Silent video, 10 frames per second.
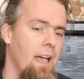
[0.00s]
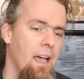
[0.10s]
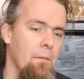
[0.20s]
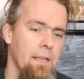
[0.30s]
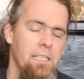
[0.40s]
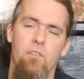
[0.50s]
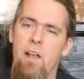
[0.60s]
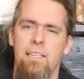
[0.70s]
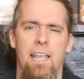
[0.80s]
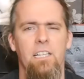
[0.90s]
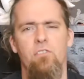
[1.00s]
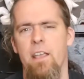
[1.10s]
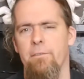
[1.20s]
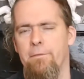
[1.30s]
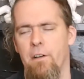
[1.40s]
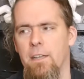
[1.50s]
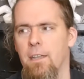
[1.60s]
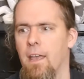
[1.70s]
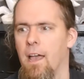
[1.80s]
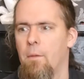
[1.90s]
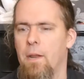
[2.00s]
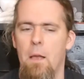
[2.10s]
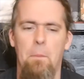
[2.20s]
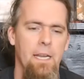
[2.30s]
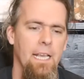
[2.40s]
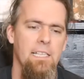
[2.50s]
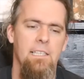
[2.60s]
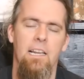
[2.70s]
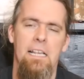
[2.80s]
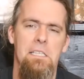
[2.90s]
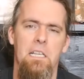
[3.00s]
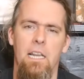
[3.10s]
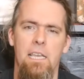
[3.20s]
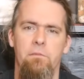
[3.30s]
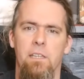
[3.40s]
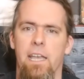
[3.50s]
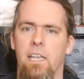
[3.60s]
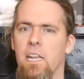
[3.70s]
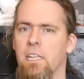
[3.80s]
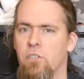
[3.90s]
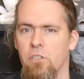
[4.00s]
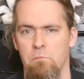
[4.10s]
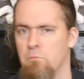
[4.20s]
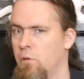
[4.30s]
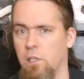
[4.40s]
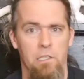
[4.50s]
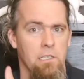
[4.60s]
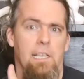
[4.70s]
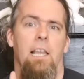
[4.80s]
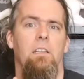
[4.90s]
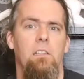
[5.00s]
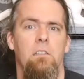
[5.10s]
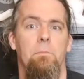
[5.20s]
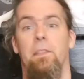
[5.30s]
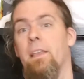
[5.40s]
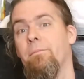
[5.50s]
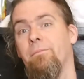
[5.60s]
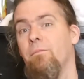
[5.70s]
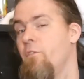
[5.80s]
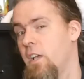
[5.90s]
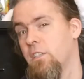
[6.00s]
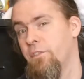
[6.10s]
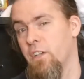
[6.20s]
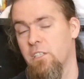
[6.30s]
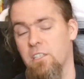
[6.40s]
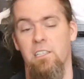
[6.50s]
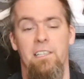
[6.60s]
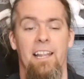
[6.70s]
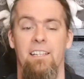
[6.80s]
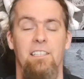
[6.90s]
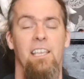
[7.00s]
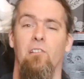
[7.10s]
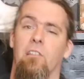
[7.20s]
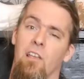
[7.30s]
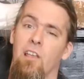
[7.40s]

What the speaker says: It's a great deck, it's great fun. I mean, I played against the Cleanse and Cleave deck and it just mullered the skeletons, but then vice versa, the skeletons killed